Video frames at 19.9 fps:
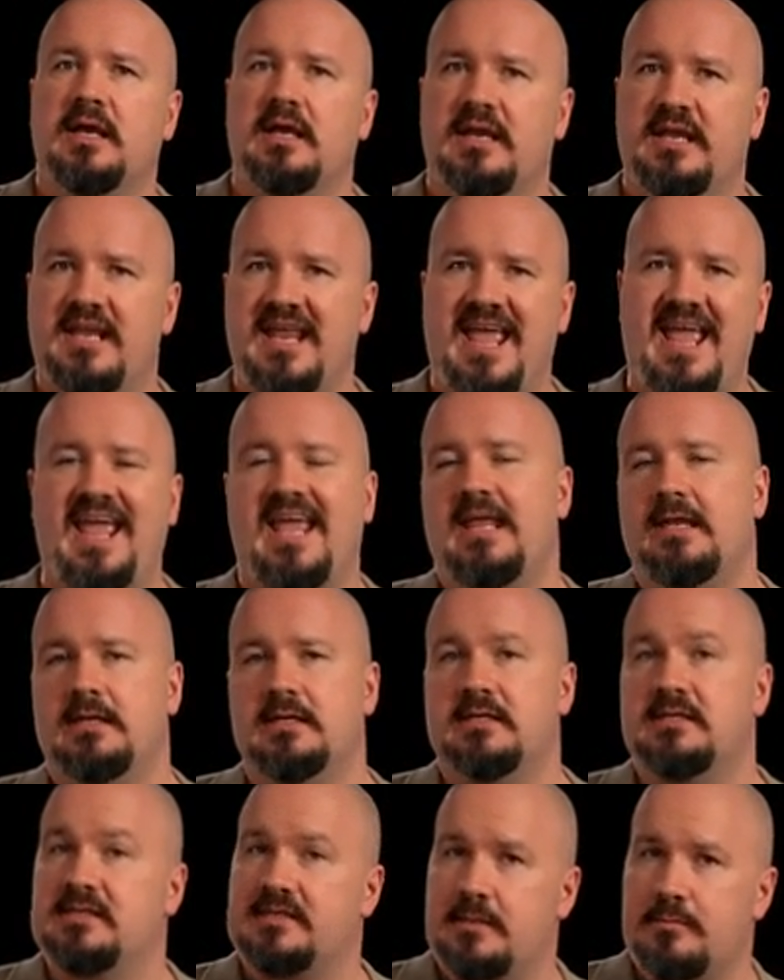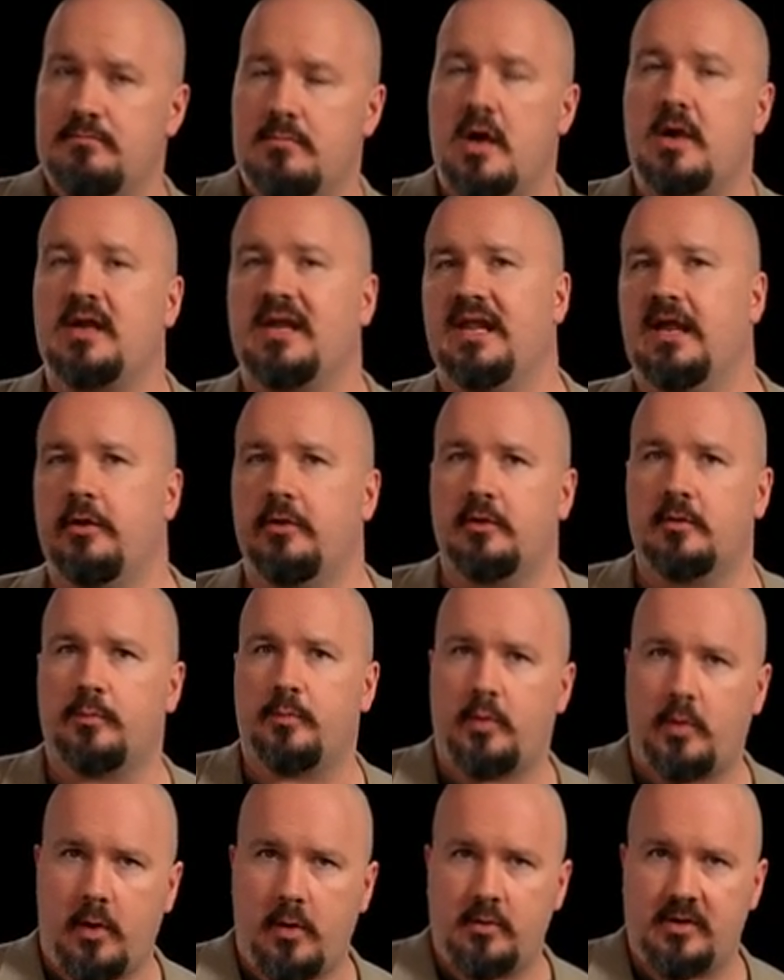and end to mark out your
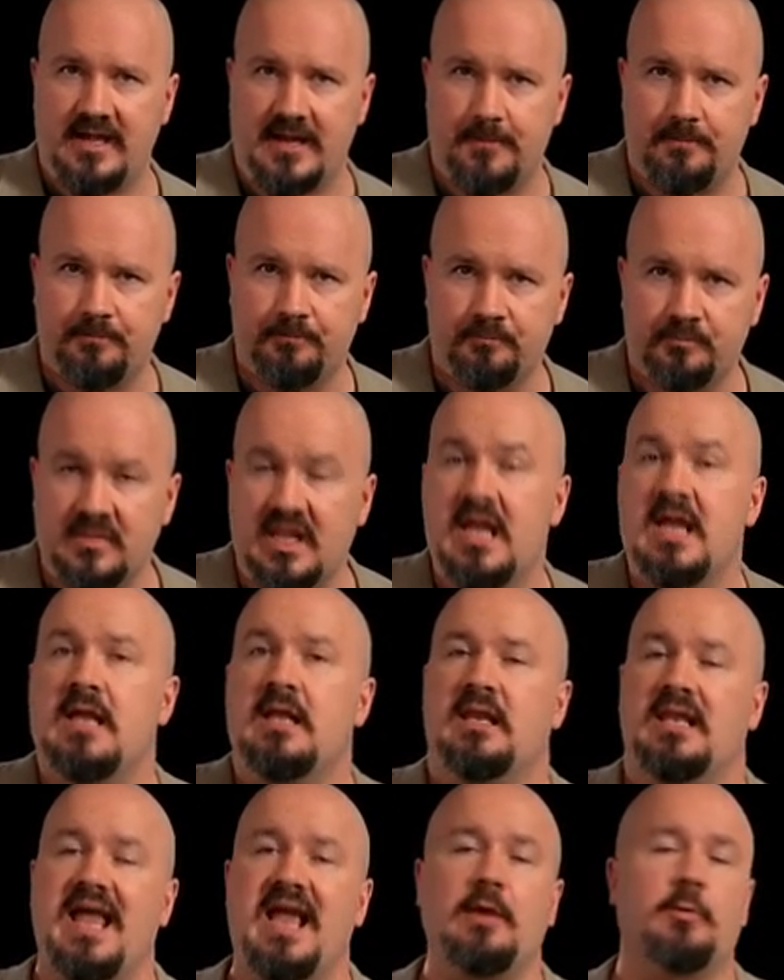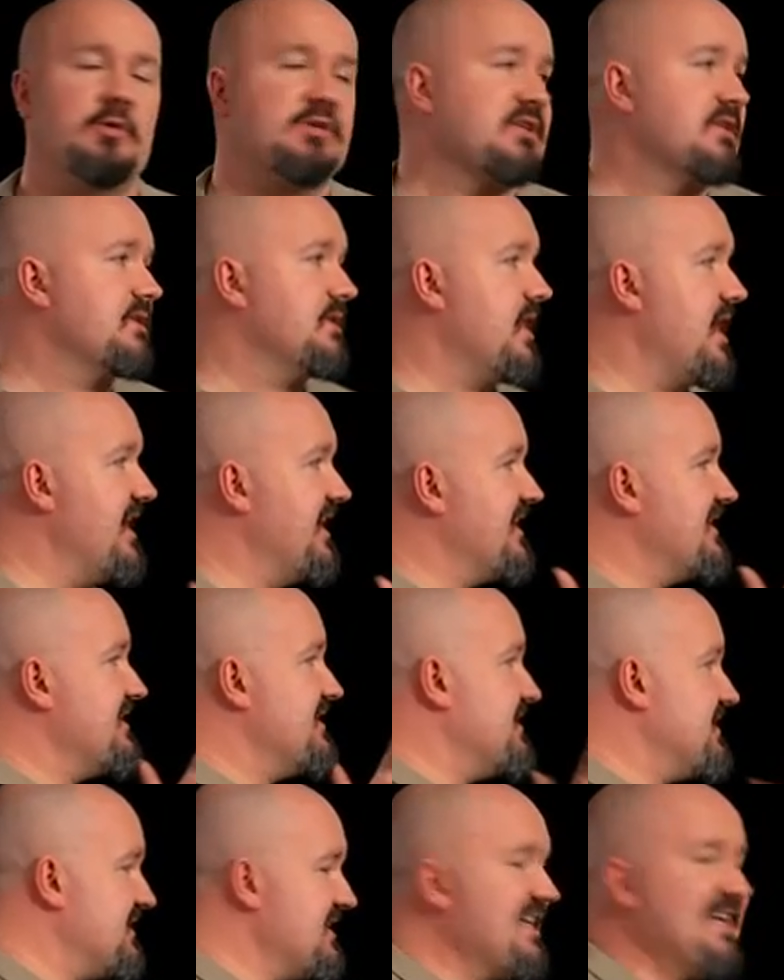program. Languages like
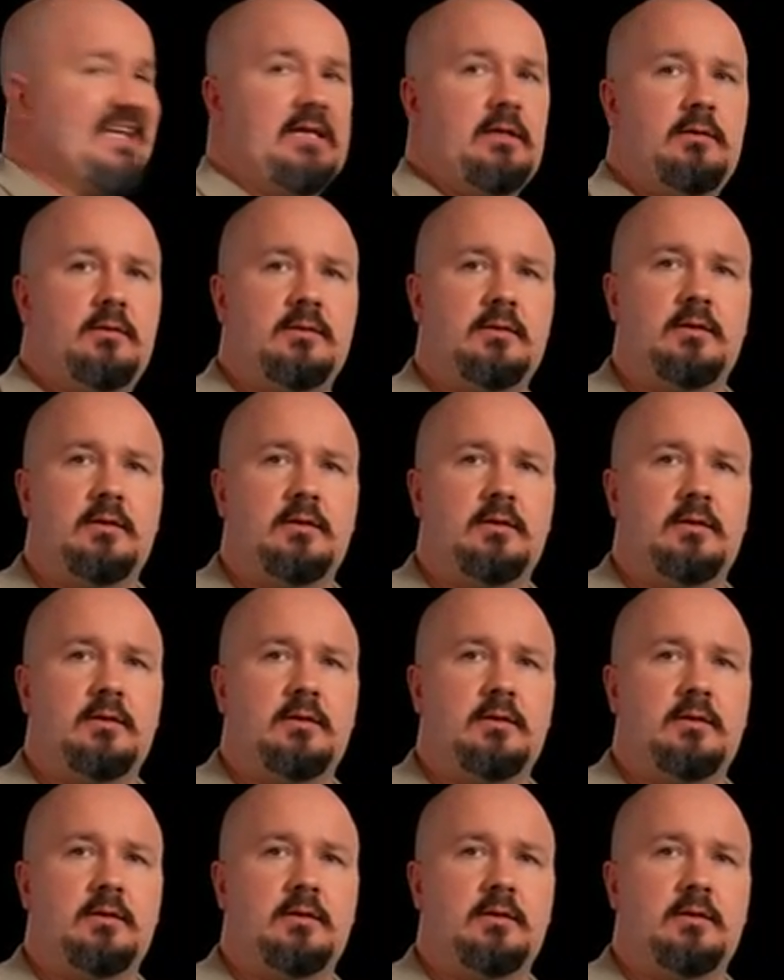C